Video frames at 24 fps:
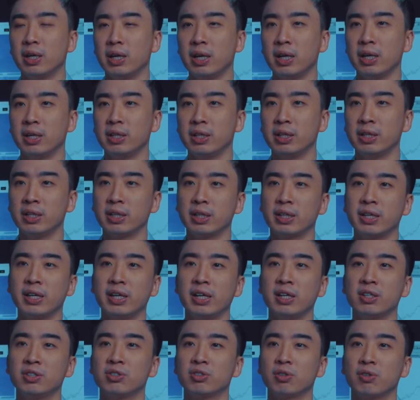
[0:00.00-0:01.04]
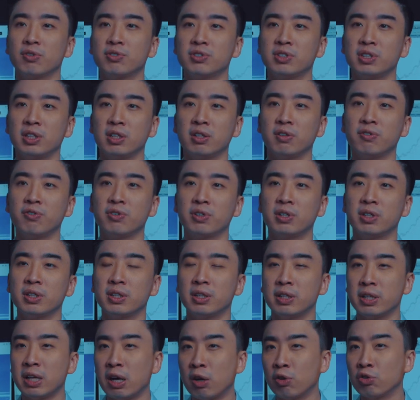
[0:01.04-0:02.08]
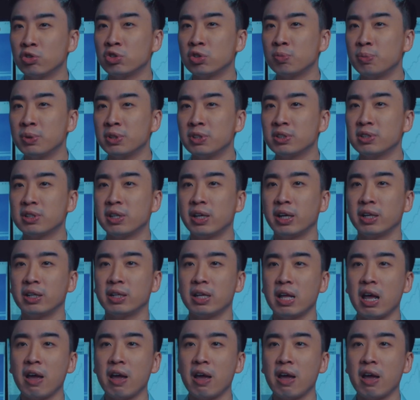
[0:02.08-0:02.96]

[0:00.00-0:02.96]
And in the case of significant announcements like the